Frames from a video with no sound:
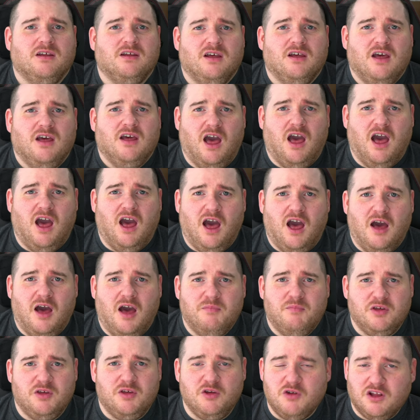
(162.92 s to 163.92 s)

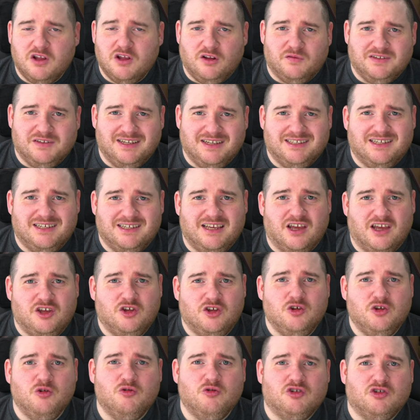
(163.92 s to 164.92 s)
But you can obviously see a
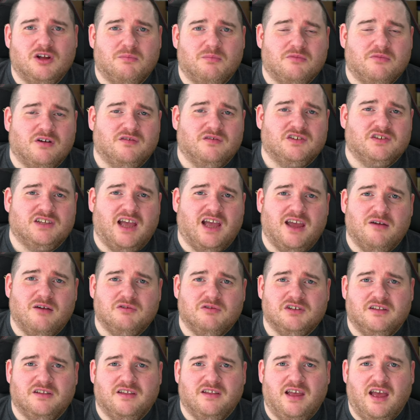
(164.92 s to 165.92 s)
huge number of
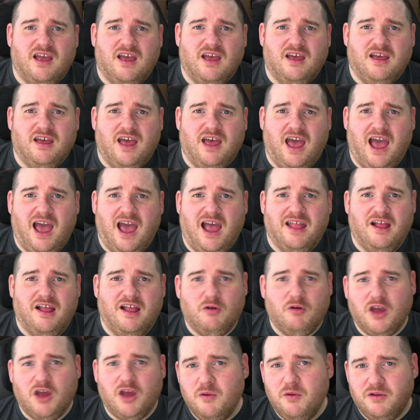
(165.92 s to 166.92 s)
sales in there. And I'll
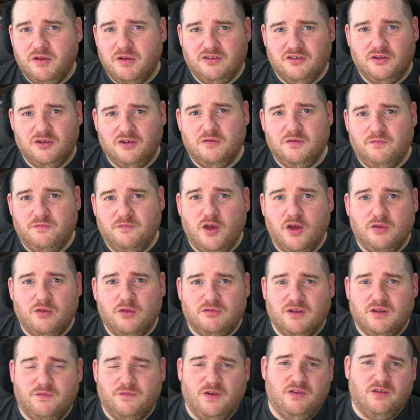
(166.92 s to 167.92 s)
go into further in
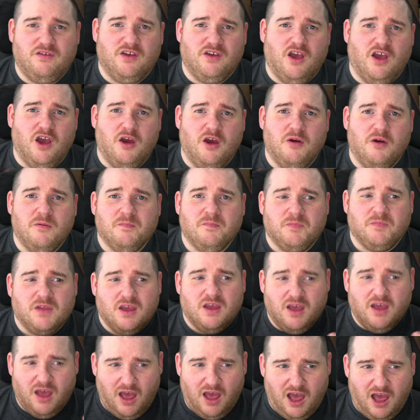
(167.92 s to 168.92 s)
the video
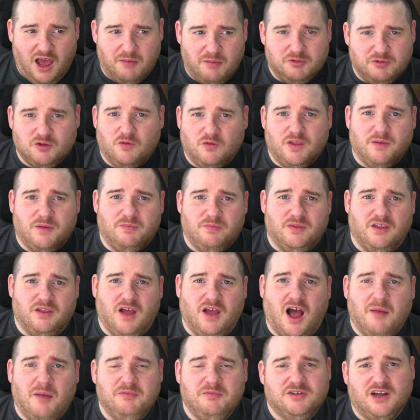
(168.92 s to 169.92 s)
sort of the
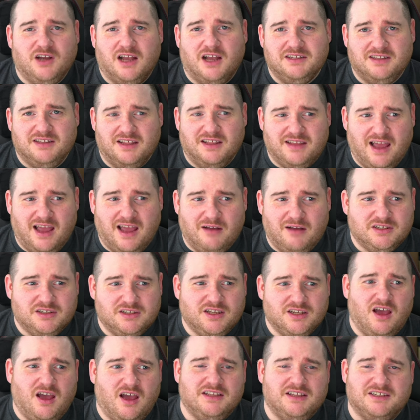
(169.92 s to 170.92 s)
upsides and the
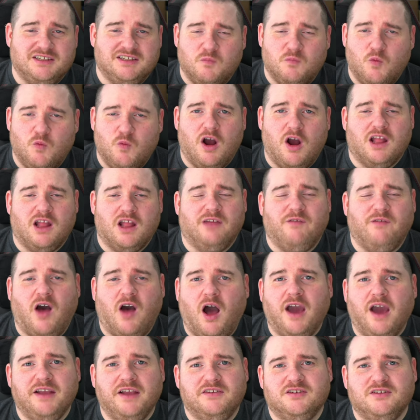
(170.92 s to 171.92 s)
downsides and what kind of
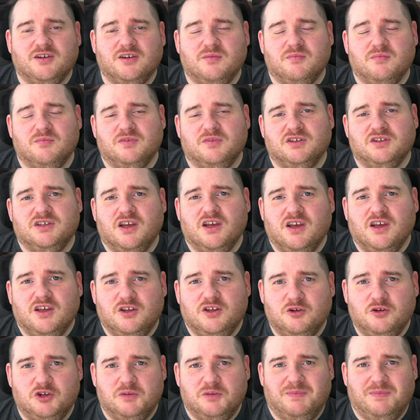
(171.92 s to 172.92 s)
items
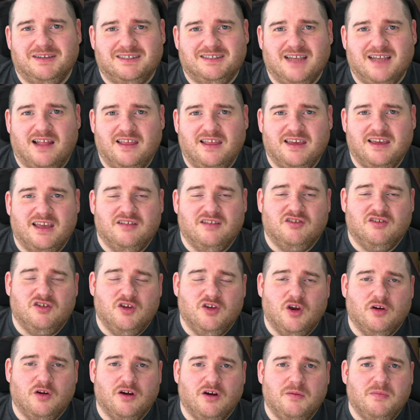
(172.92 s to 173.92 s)
you should be selling into
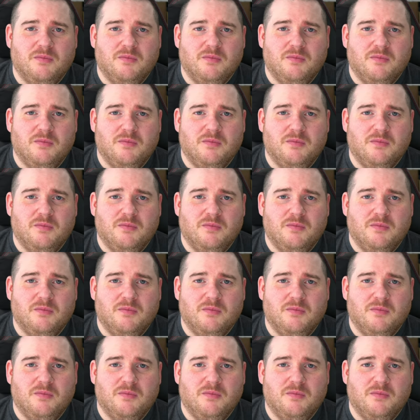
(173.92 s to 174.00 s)
Europe.